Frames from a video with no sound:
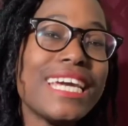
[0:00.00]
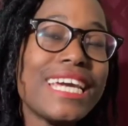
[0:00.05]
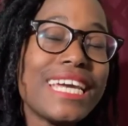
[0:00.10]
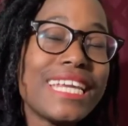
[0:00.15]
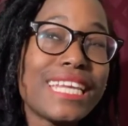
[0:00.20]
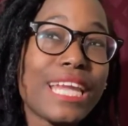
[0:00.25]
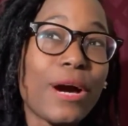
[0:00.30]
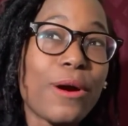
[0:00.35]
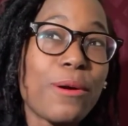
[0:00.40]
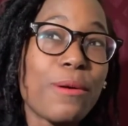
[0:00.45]

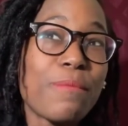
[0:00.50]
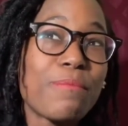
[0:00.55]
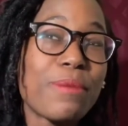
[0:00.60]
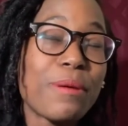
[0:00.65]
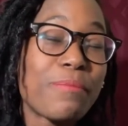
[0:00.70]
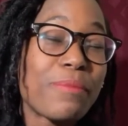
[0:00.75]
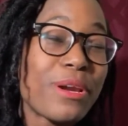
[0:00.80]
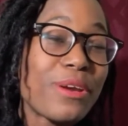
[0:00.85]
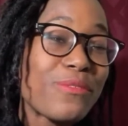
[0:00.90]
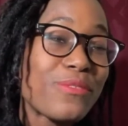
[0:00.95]
Now,
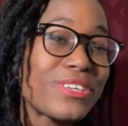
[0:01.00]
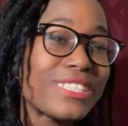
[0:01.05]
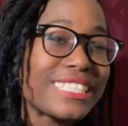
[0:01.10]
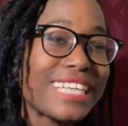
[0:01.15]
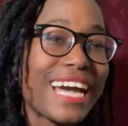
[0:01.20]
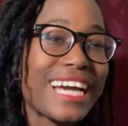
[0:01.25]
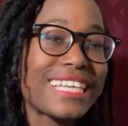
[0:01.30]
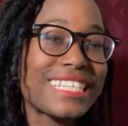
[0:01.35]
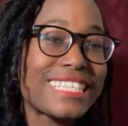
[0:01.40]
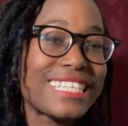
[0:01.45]
prepare for
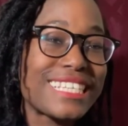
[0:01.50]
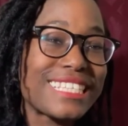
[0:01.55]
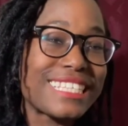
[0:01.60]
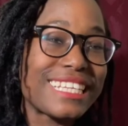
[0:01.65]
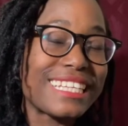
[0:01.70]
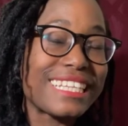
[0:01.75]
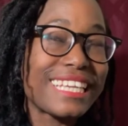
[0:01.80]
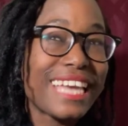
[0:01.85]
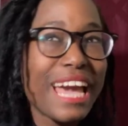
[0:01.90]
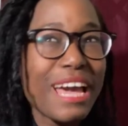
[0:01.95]
tax
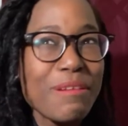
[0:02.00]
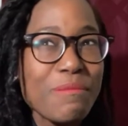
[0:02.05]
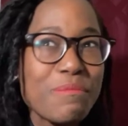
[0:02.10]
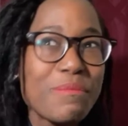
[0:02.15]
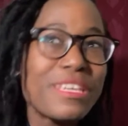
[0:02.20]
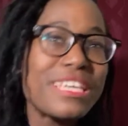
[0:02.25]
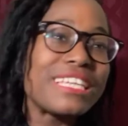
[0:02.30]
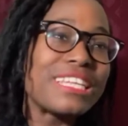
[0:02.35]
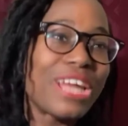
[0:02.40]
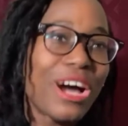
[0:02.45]
season can
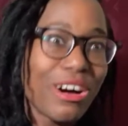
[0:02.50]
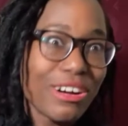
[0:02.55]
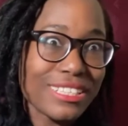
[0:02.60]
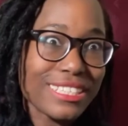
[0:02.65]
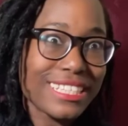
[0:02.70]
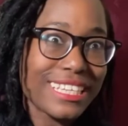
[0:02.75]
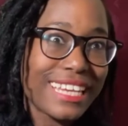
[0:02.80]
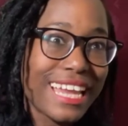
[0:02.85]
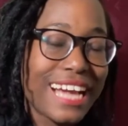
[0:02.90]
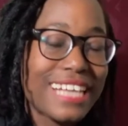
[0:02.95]
be
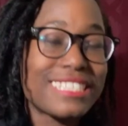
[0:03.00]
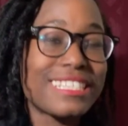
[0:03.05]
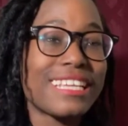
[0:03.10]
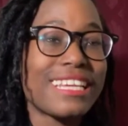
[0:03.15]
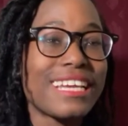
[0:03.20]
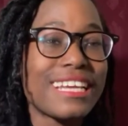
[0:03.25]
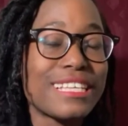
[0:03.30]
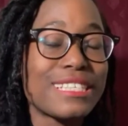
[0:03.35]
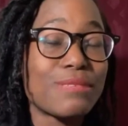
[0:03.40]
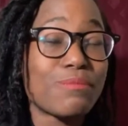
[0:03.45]
daunting as it
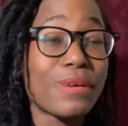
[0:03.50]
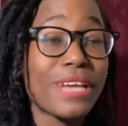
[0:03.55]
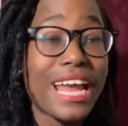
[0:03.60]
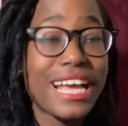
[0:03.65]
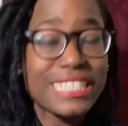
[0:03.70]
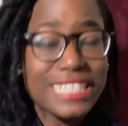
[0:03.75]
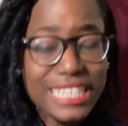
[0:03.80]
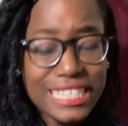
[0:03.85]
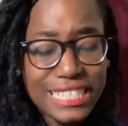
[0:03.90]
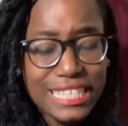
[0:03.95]
is, but as
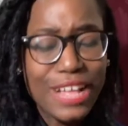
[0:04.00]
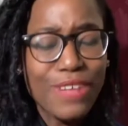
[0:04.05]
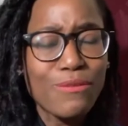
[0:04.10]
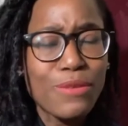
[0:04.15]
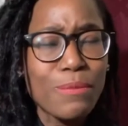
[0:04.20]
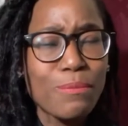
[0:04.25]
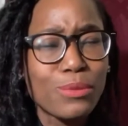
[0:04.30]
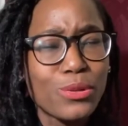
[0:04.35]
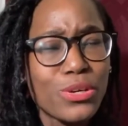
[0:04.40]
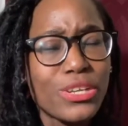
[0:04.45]
a
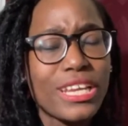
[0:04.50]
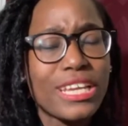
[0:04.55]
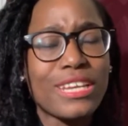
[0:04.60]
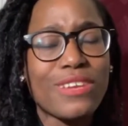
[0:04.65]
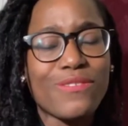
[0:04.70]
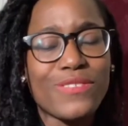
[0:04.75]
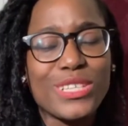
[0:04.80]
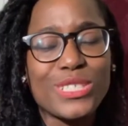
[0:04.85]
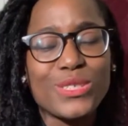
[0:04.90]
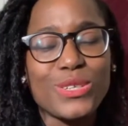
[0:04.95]
self-employed
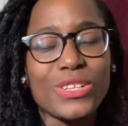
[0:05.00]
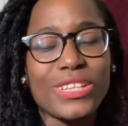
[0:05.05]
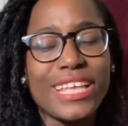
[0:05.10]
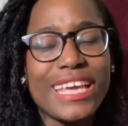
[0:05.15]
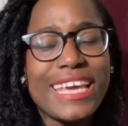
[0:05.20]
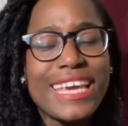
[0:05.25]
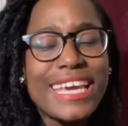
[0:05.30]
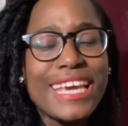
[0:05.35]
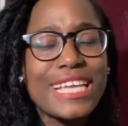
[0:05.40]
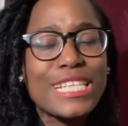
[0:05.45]
individual,
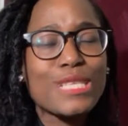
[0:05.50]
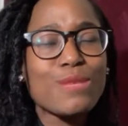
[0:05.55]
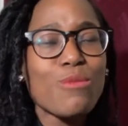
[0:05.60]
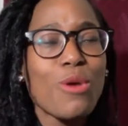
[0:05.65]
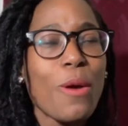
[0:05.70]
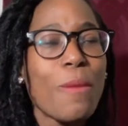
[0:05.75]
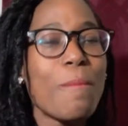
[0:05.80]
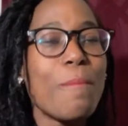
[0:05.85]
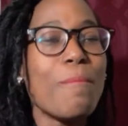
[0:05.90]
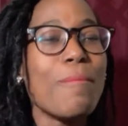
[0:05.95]
it's more
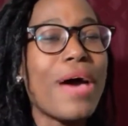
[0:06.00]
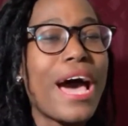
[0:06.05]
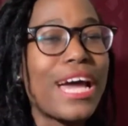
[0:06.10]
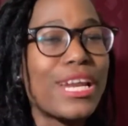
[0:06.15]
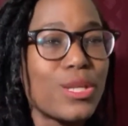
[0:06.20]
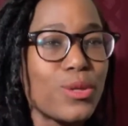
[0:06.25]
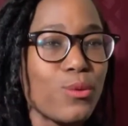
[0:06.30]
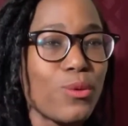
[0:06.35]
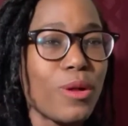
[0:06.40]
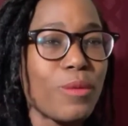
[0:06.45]

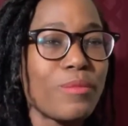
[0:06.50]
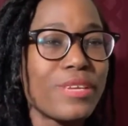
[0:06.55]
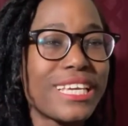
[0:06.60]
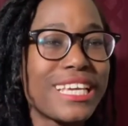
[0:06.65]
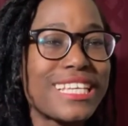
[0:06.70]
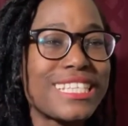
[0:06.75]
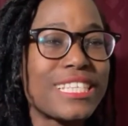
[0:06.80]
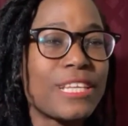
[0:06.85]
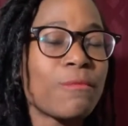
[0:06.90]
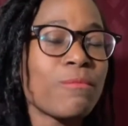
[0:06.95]
manual
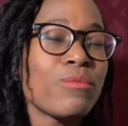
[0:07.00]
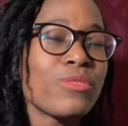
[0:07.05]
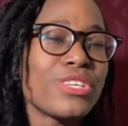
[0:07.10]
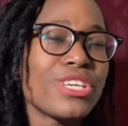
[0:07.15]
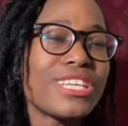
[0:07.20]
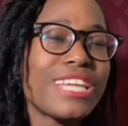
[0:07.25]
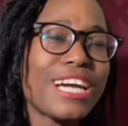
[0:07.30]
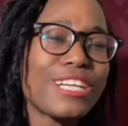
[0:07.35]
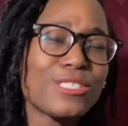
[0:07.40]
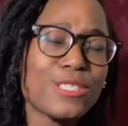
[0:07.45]
because
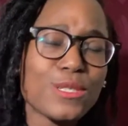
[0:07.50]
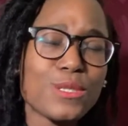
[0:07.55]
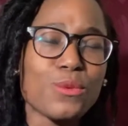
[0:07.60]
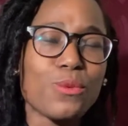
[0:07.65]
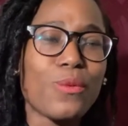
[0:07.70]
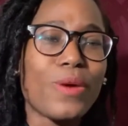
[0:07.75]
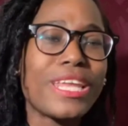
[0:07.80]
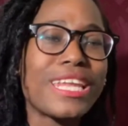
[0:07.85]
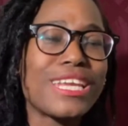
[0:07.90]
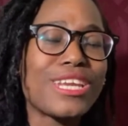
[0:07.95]
you're not just
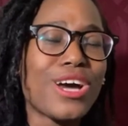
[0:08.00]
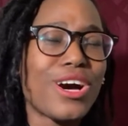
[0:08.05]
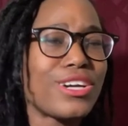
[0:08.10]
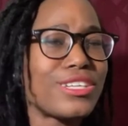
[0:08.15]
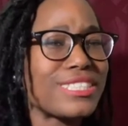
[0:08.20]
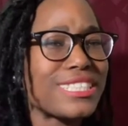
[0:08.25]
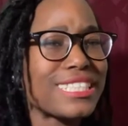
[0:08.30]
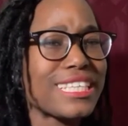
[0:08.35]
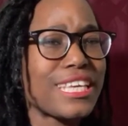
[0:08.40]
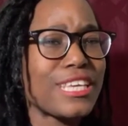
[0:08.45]
waiting on,
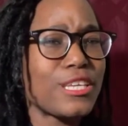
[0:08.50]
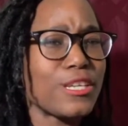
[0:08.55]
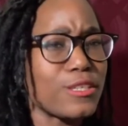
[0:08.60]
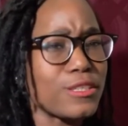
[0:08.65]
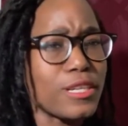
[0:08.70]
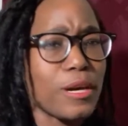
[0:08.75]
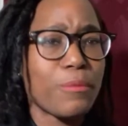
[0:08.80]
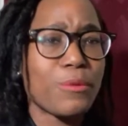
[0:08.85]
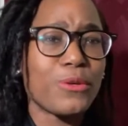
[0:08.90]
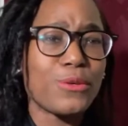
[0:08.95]
say, your
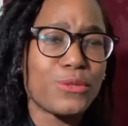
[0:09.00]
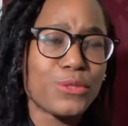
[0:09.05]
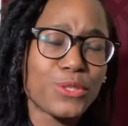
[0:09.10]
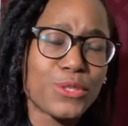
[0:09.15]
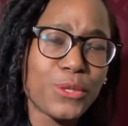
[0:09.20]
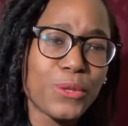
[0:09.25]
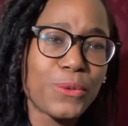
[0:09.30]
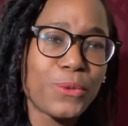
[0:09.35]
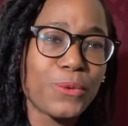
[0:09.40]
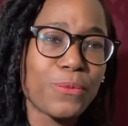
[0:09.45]

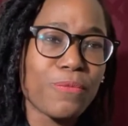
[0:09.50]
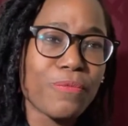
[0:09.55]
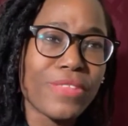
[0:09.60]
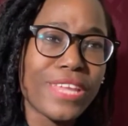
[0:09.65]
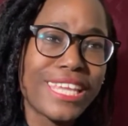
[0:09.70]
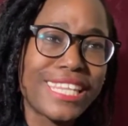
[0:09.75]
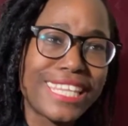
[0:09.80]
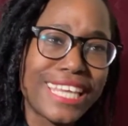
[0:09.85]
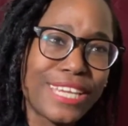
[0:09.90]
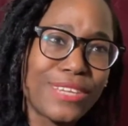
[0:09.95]
W-2
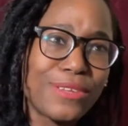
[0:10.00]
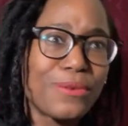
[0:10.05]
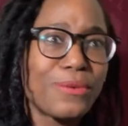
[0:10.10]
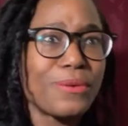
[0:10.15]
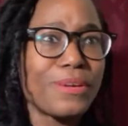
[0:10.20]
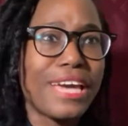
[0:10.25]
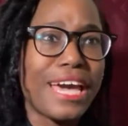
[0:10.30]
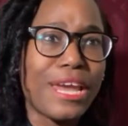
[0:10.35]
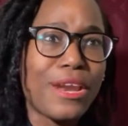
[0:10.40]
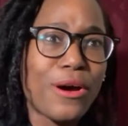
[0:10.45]
and then you
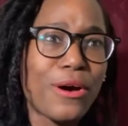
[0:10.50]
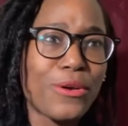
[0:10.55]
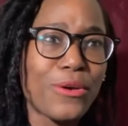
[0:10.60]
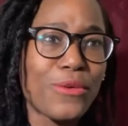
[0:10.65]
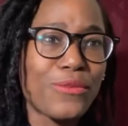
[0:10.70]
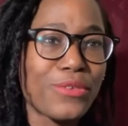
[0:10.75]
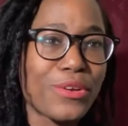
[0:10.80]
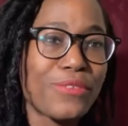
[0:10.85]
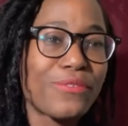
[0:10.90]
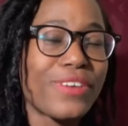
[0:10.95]
head on
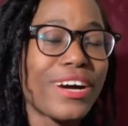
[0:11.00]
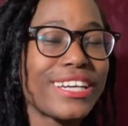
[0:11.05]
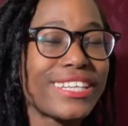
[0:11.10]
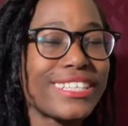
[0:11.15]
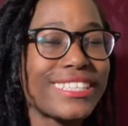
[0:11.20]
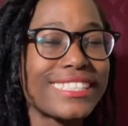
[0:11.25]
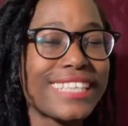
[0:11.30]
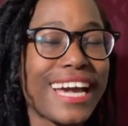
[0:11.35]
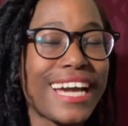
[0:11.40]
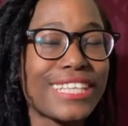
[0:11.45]
over and file your
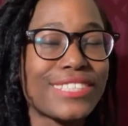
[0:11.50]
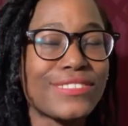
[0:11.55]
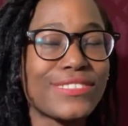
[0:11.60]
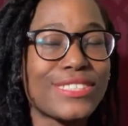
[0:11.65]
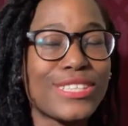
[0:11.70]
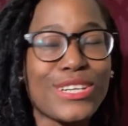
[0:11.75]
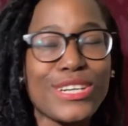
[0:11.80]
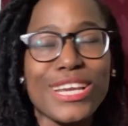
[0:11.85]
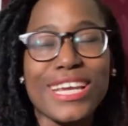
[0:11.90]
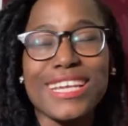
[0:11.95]
tax
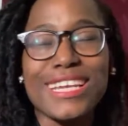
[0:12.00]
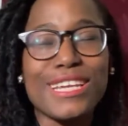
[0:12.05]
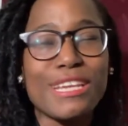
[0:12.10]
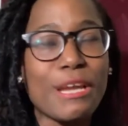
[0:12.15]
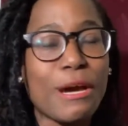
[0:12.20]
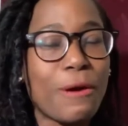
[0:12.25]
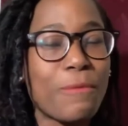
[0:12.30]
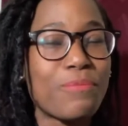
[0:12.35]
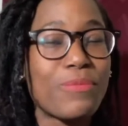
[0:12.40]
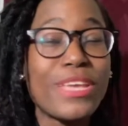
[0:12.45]
return.
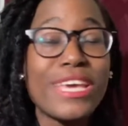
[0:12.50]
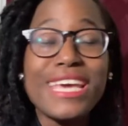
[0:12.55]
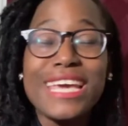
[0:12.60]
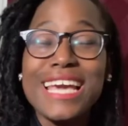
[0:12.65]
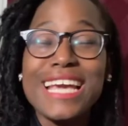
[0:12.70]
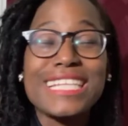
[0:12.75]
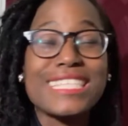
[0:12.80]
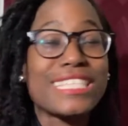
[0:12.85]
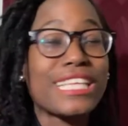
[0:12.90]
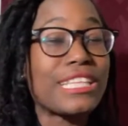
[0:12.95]
No,
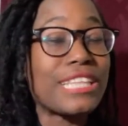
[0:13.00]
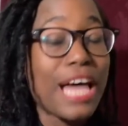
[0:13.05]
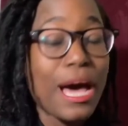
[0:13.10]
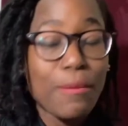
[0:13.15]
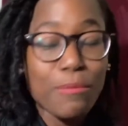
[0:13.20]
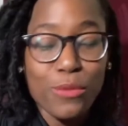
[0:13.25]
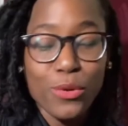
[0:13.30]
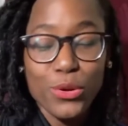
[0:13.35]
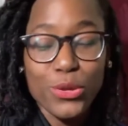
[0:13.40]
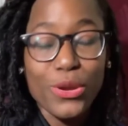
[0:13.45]
it's a lot
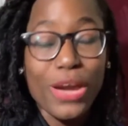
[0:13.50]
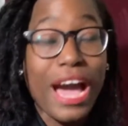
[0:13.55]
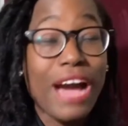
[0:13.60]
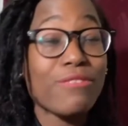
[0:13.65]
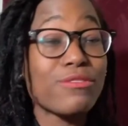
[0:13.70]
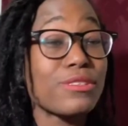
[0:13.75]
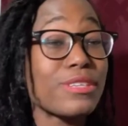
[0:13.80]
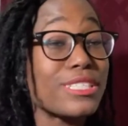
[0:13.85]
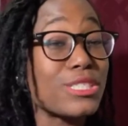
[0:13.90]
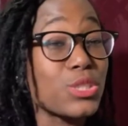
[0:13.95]
more. You have
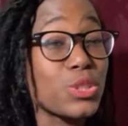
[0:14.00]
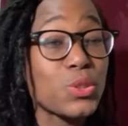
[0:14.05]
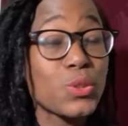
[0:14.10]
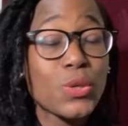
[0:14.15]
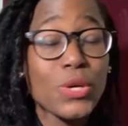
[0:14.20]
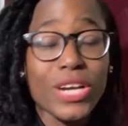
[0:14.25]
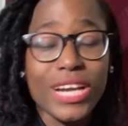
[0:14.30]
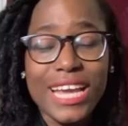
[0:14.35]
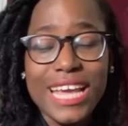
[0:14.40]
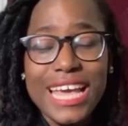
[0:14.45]
to
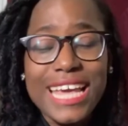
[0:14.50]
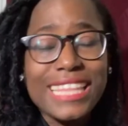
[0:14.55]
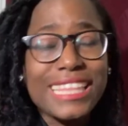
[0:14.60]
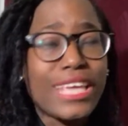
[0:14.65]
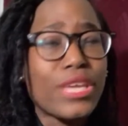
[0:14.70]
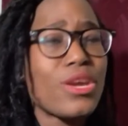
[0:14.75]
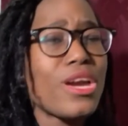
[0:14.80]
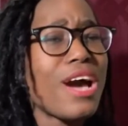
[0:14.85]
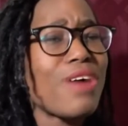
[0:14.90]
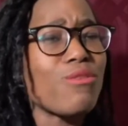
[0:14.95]
ensure that
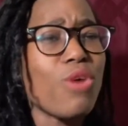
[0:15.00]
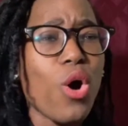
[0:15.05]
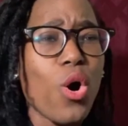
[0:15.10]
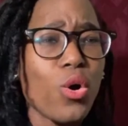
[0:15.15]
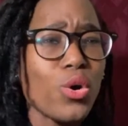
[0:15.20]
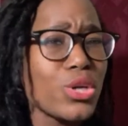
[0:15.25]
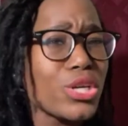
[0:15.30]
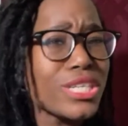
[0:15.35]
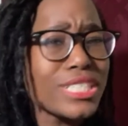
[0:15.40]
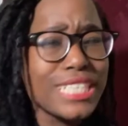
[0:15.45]
you have all
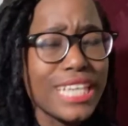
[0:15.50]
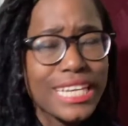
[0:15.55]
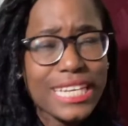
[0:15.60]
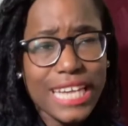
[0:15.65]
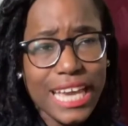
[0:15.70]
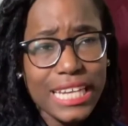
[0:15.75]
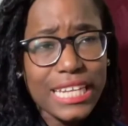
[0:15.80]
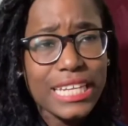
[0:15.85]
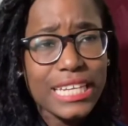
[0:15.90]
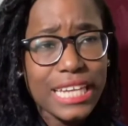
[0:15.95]
your
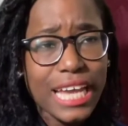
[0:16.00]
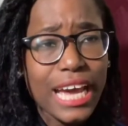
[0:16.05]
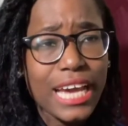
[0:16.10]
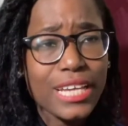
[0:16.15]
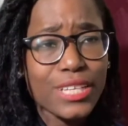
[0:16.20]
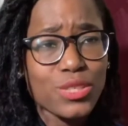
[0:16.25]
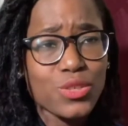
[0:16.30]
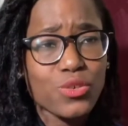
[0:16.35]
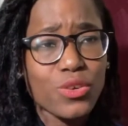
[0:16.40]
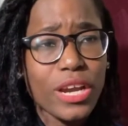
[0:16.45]

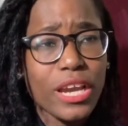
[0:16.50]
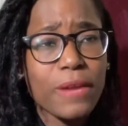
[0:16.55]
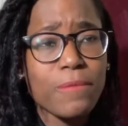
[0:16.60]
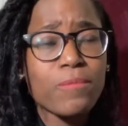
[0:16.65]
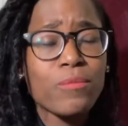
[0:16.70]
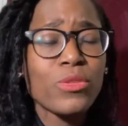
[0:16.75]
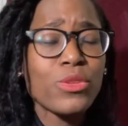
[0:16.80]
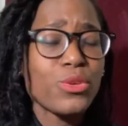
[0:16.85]
1099s, right?